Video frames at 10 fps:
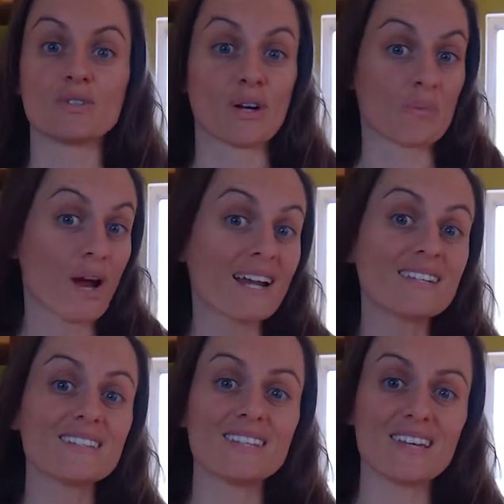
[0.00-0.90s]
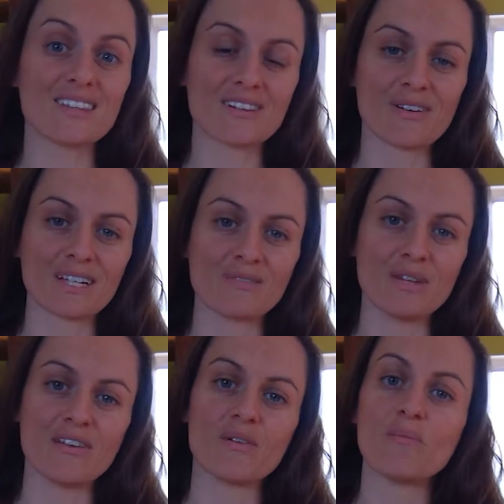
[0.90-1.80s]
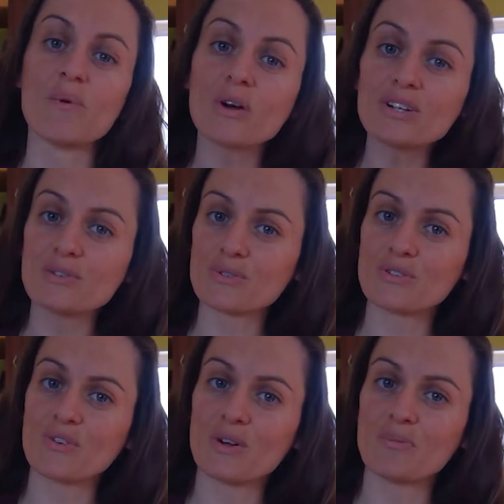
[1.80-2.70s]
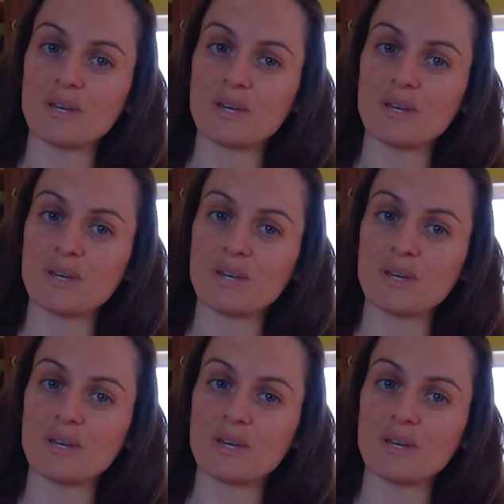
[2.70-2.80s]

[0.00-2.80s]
during pregnancy, they're going to be even more useful